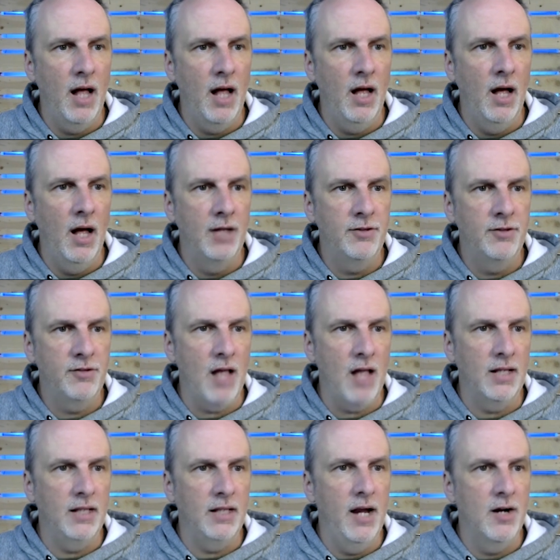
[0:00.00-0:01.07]
a
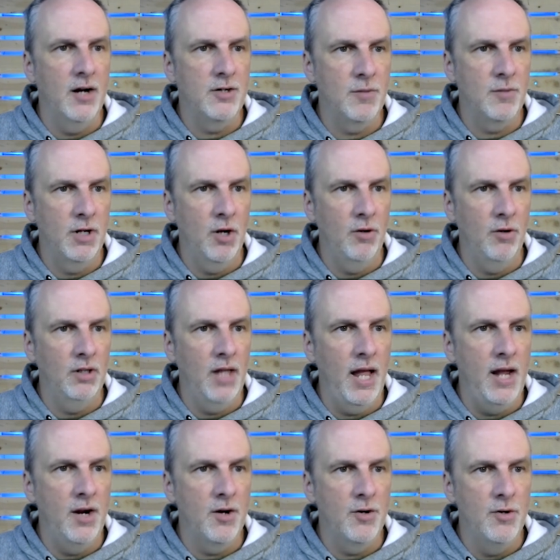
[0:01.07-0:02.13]
solid layer. So I'm going to go to
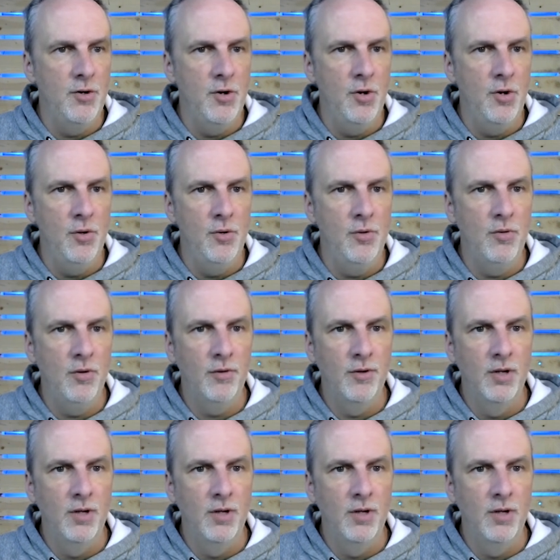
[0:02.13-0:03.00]
Layer, New,